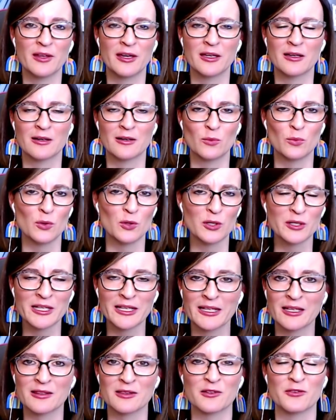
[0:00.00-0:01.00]
They are
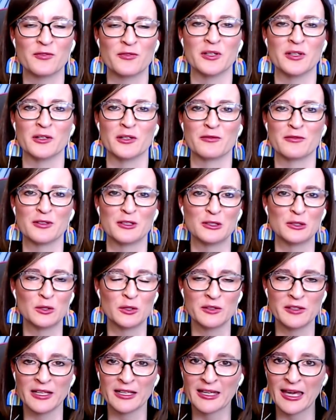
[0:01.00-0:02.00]
walking in the fear of the
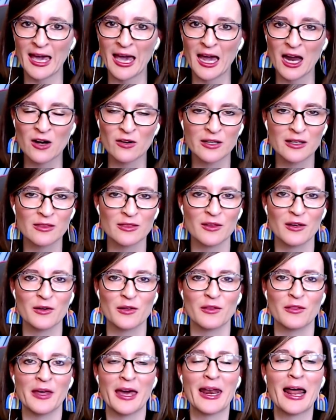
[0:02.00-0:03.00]
Lord. They're carrying
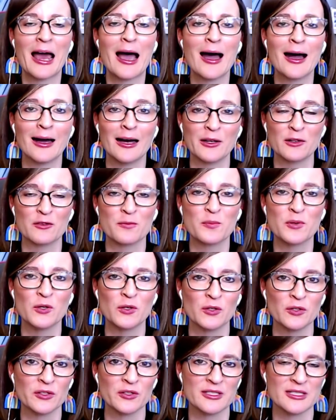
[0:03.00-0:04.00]
the, that heart of
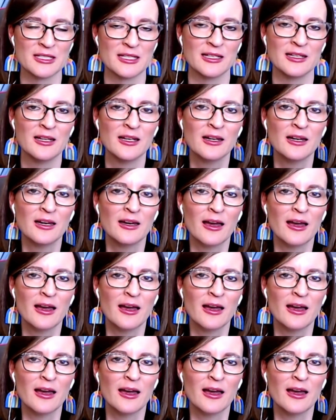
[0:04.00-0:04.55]
purity.